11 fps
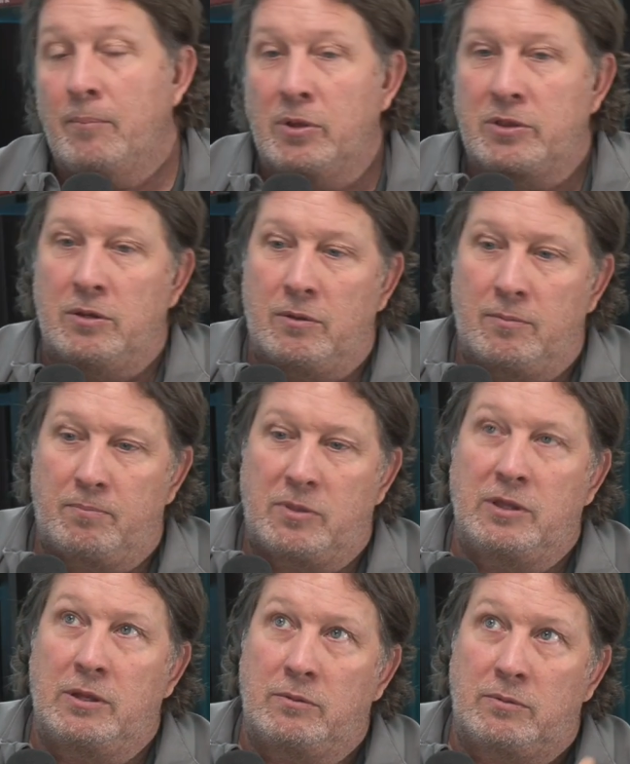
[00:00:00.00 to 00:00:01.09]
But
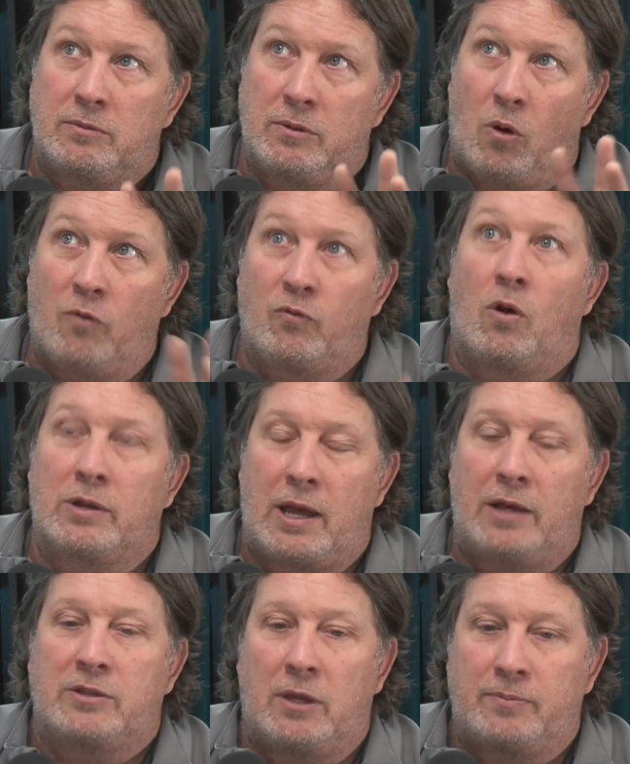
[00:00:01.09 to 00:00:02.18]
the overall
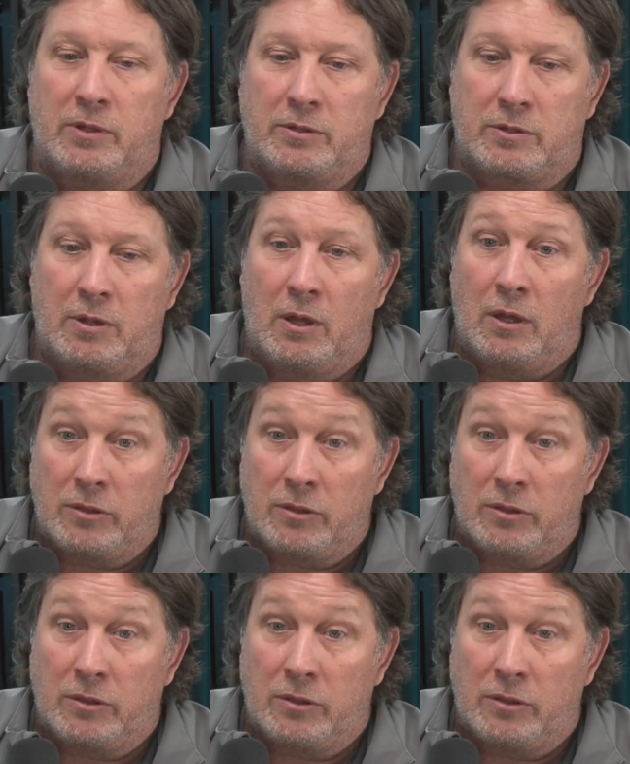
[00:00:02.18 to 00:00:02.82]
concept is